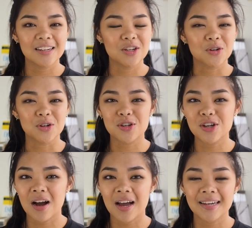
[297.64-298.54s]
you know, you
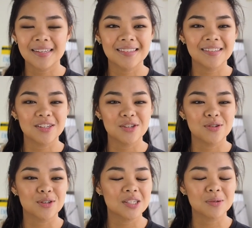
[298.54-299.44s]
guys,
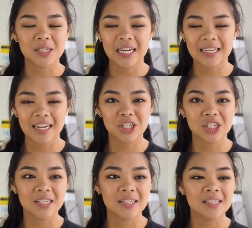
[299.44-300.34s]
you're still
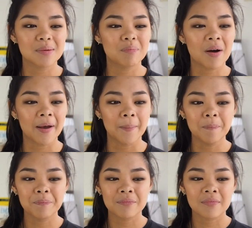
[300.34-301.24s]
teenagers, but
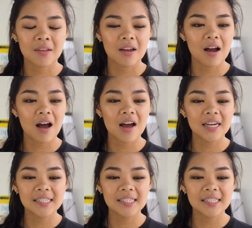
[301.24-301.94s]
I